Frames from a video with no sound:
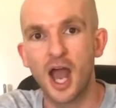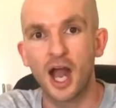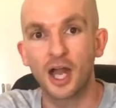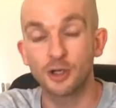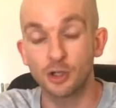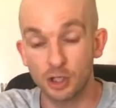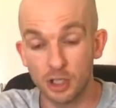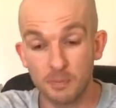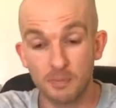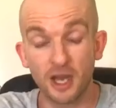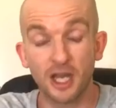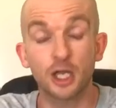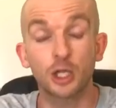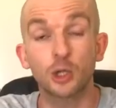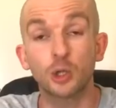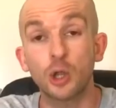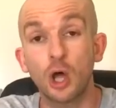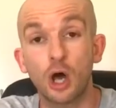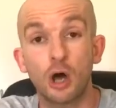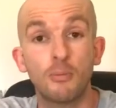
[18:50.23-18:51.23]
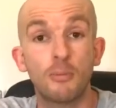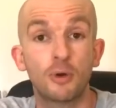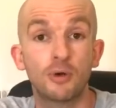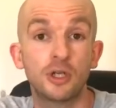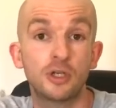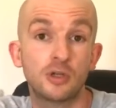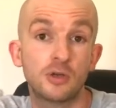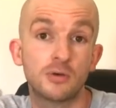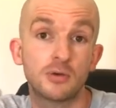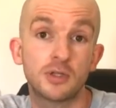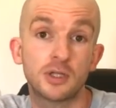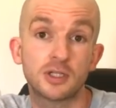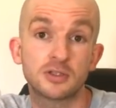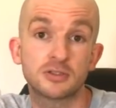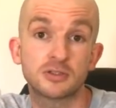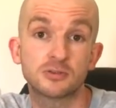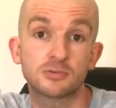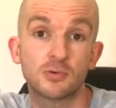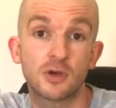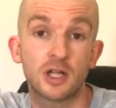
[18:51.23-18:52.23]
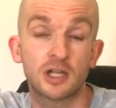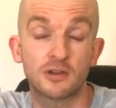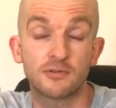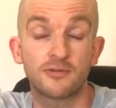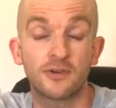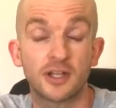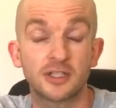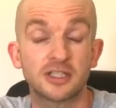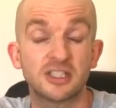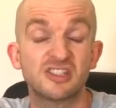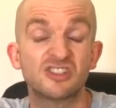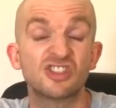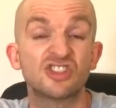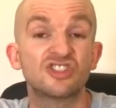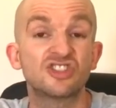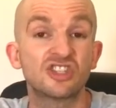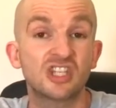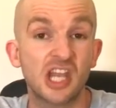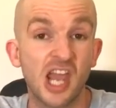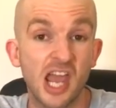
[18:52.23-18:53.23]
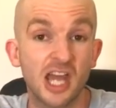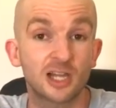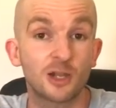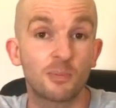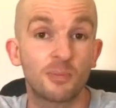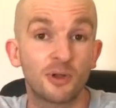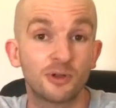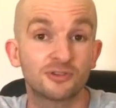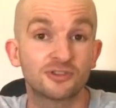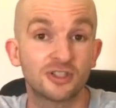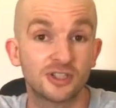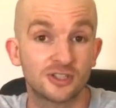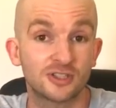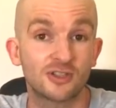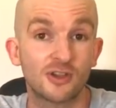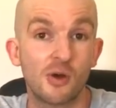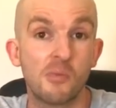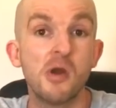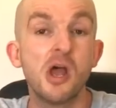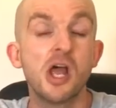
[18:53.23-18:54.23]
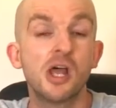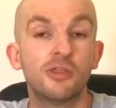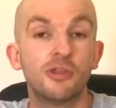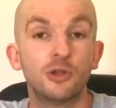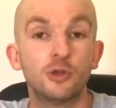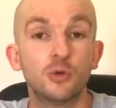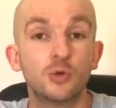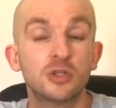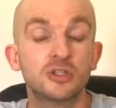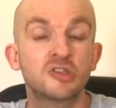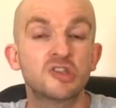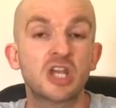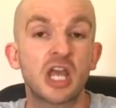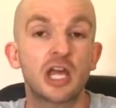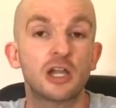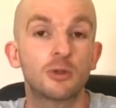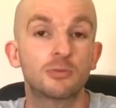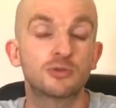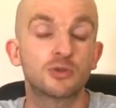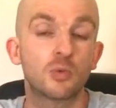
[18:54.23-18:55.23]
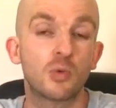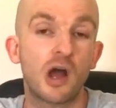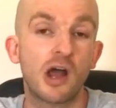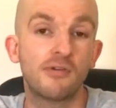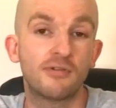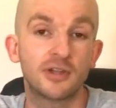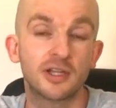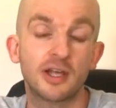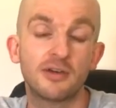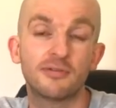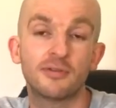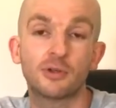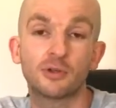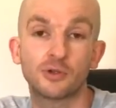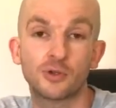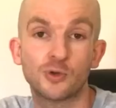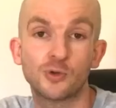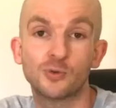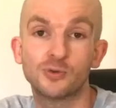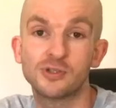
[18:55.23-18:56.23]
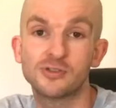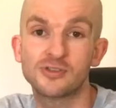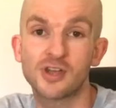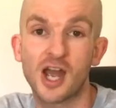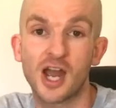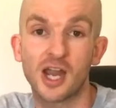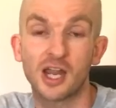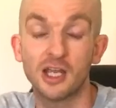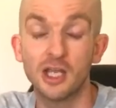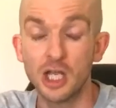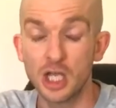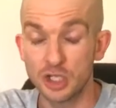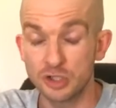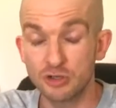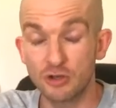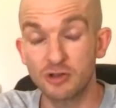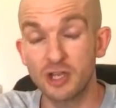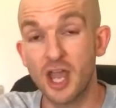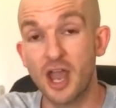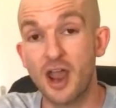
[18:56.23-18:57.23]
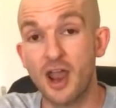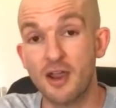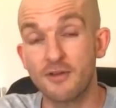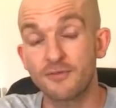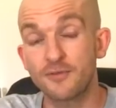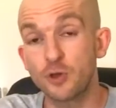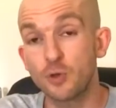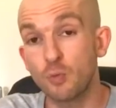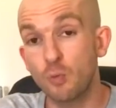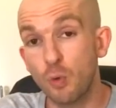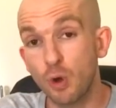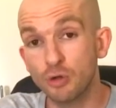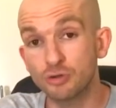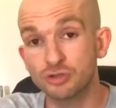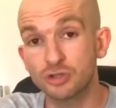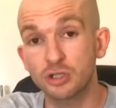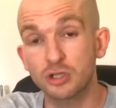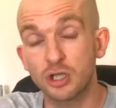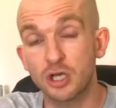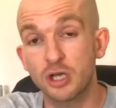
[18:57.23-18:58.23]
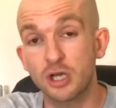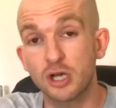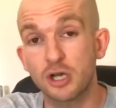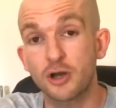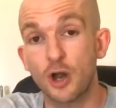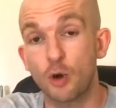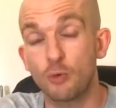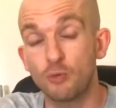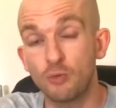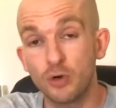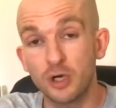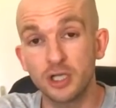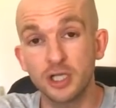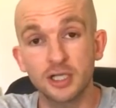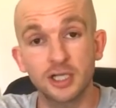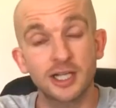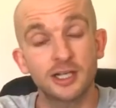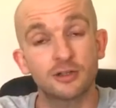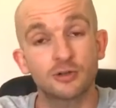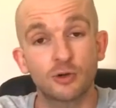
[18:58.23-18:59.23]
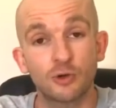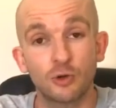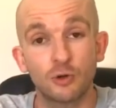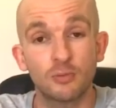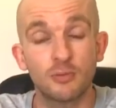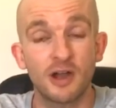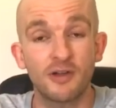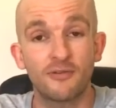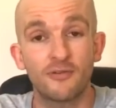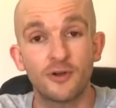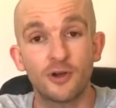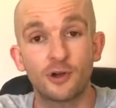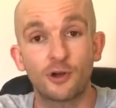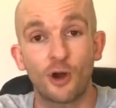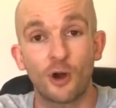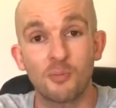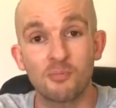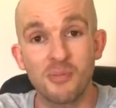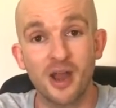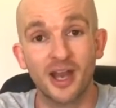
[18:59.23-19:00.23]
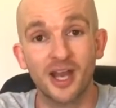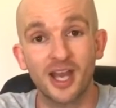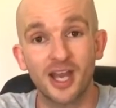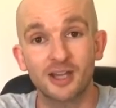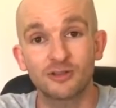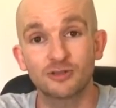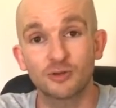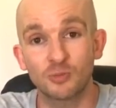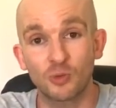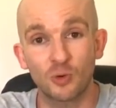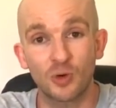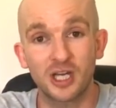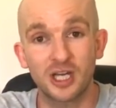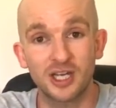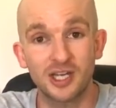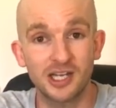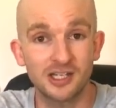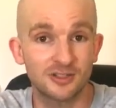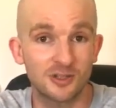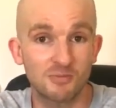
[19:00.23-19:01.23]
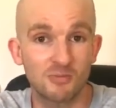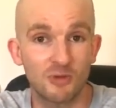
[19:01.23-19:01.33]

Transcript: And you can make a lot of money doing this as well. In fact, it's a scalable system that you can scale up to whatever level you desire. So yeah, if you want to learn a really little cool method on making some quick and easy